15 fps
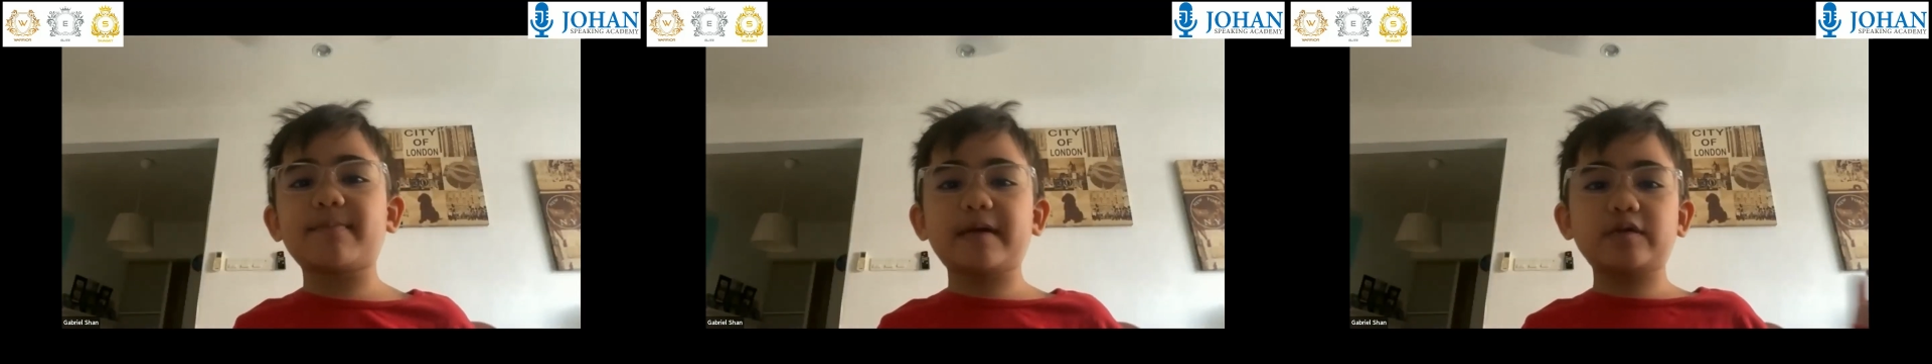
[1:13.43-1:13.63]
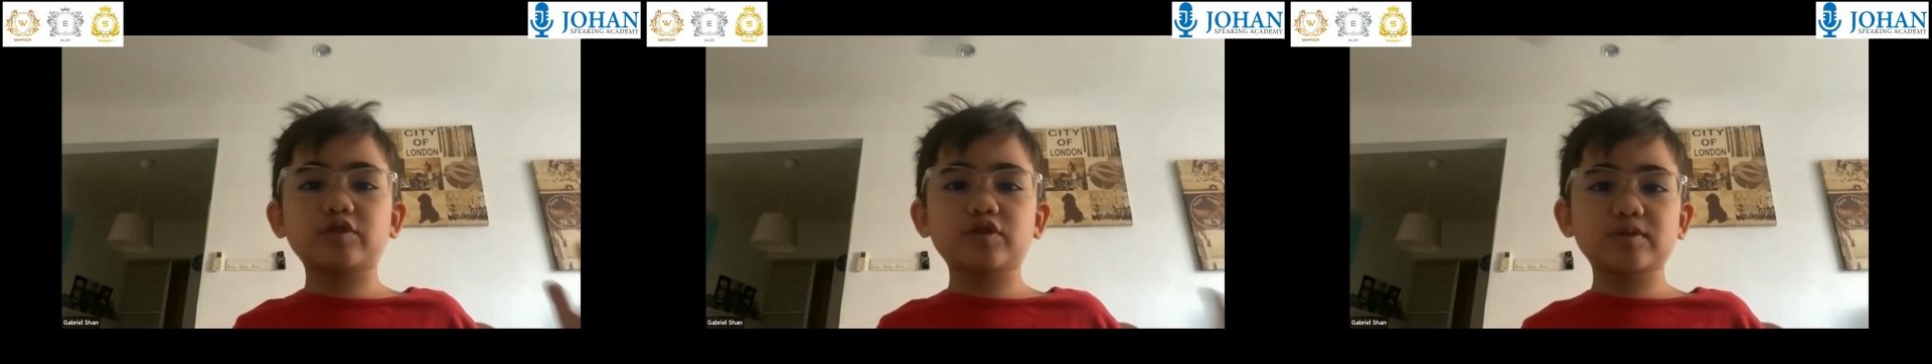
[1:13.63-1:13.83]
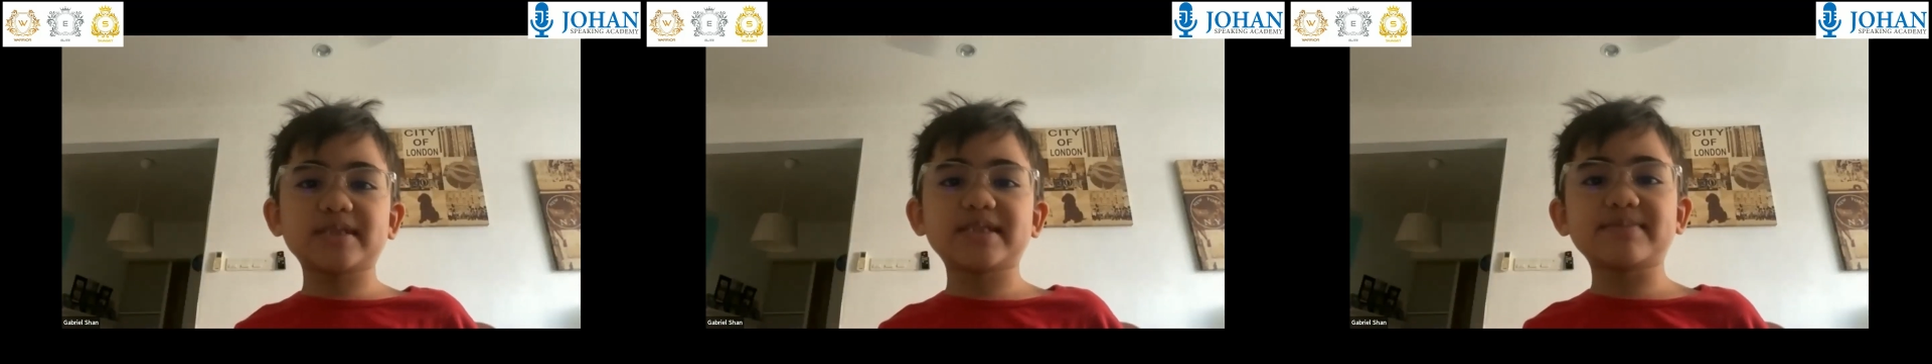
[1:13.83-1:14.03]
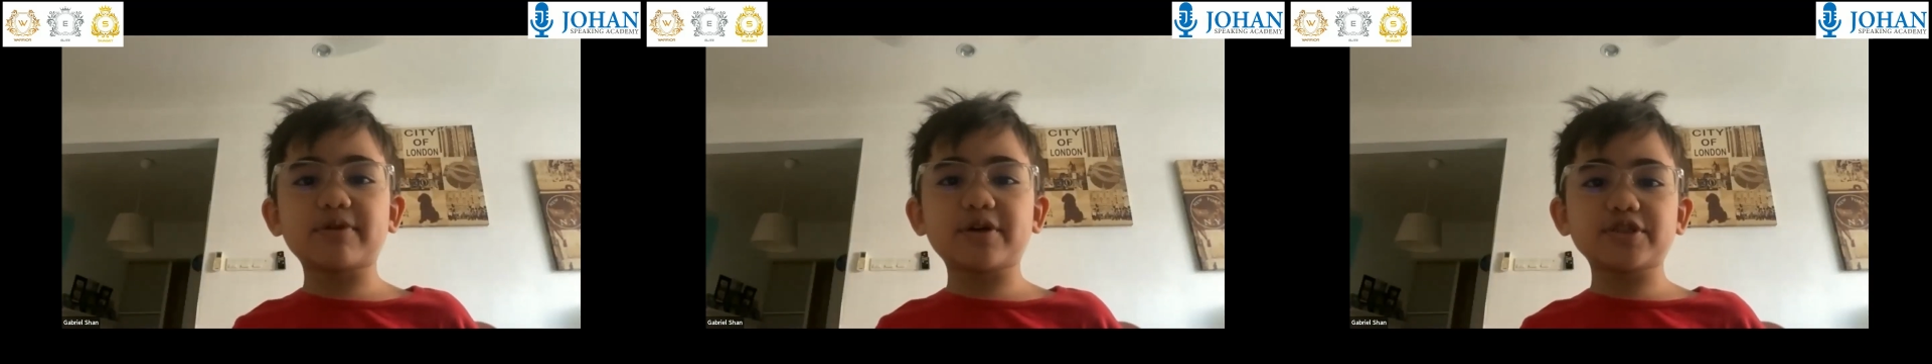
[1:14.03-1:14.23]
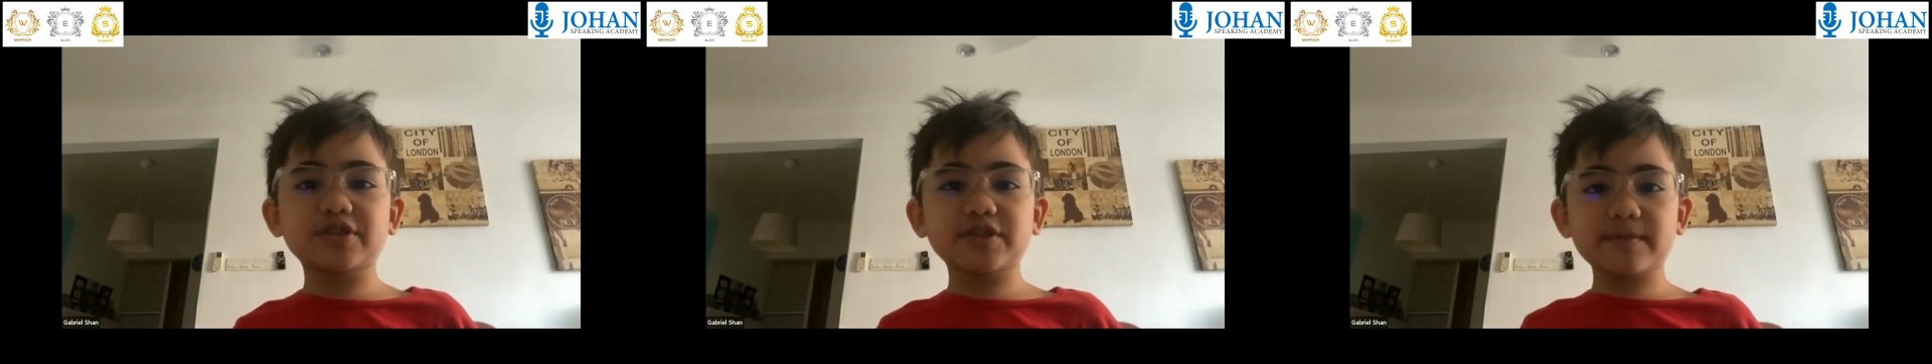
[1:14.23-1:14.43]
parents'
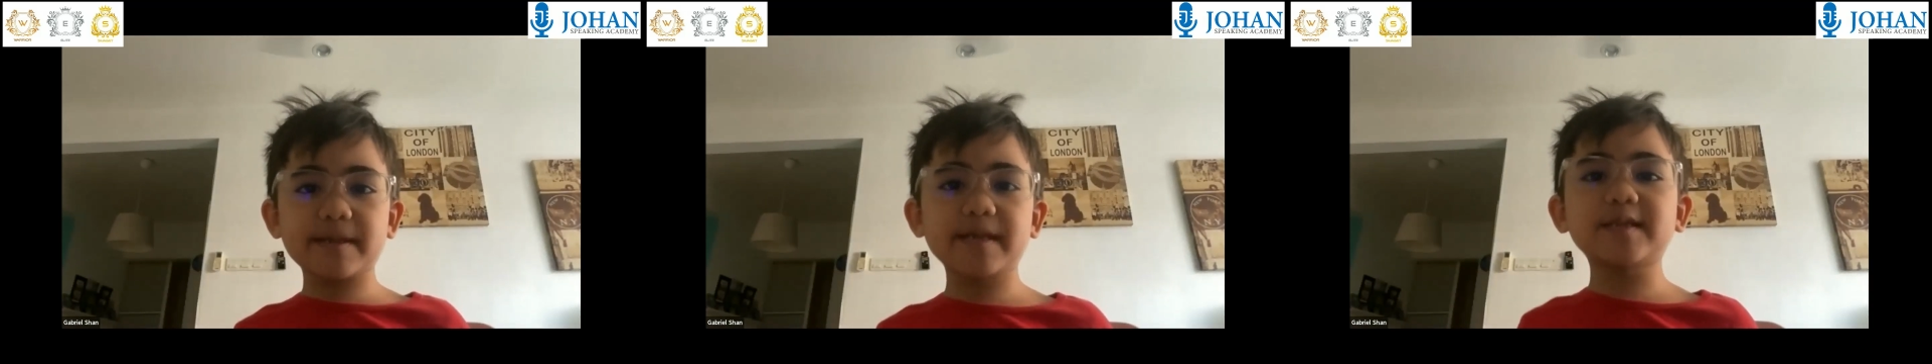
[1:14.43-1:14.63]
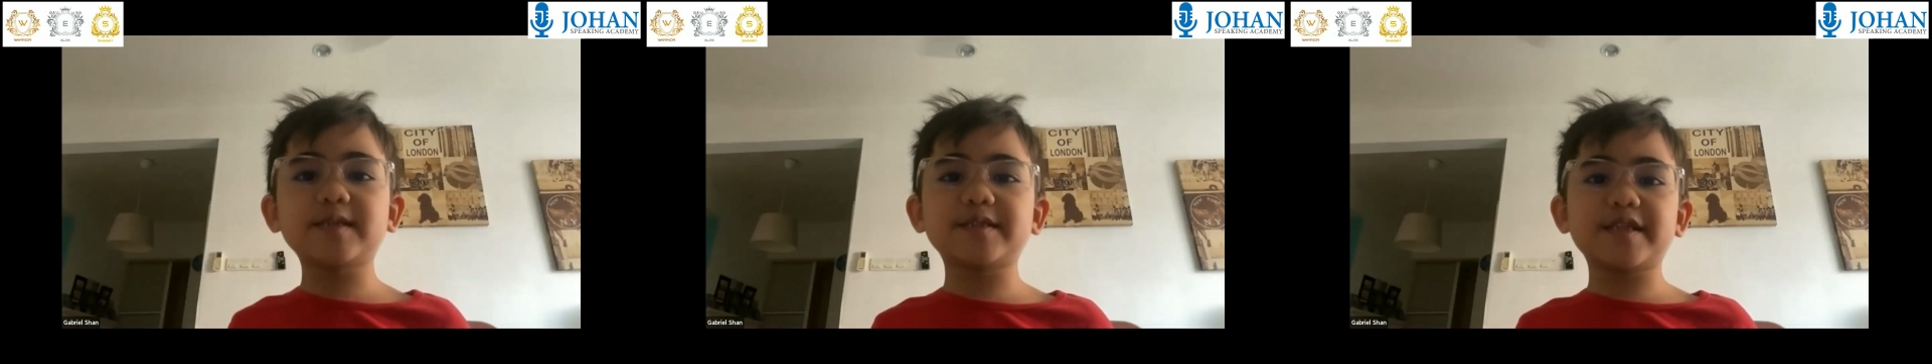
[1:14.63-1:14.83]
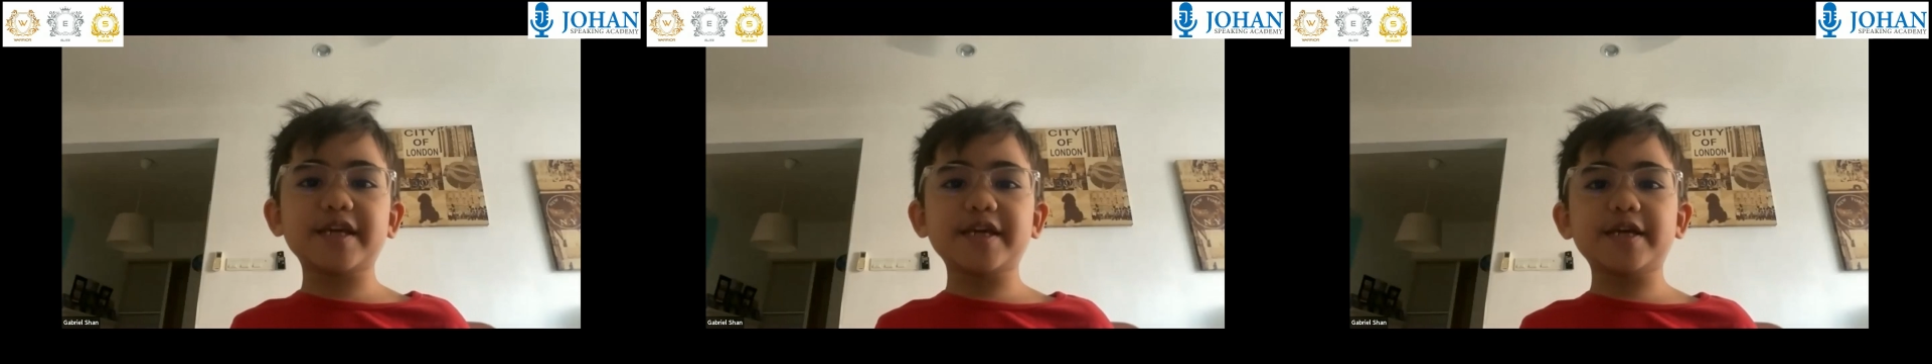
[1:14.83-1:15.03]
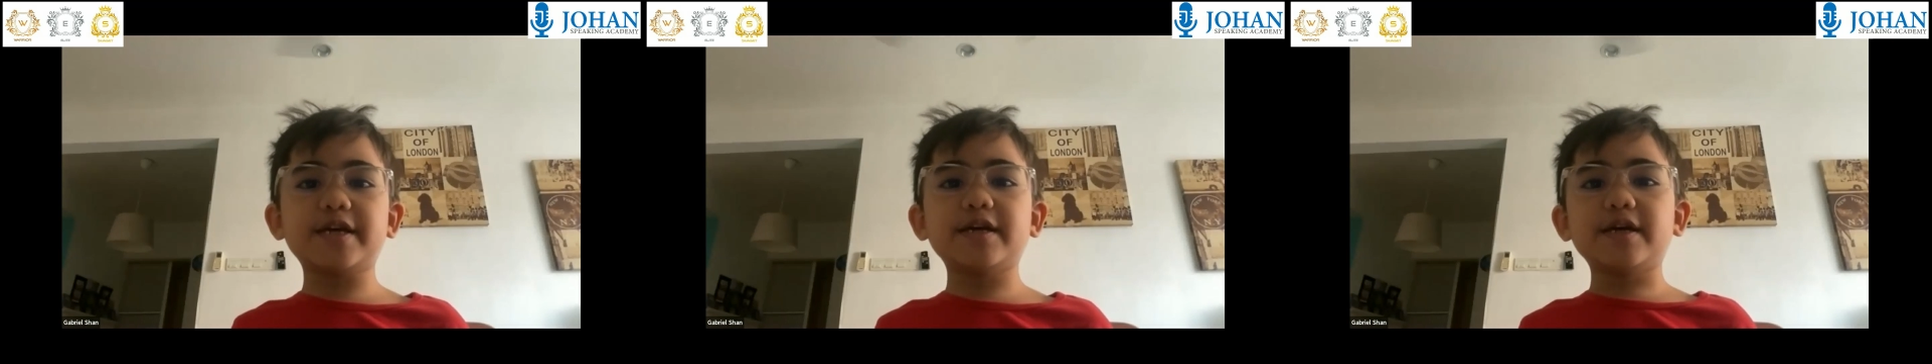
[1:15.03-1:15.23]
responsibility.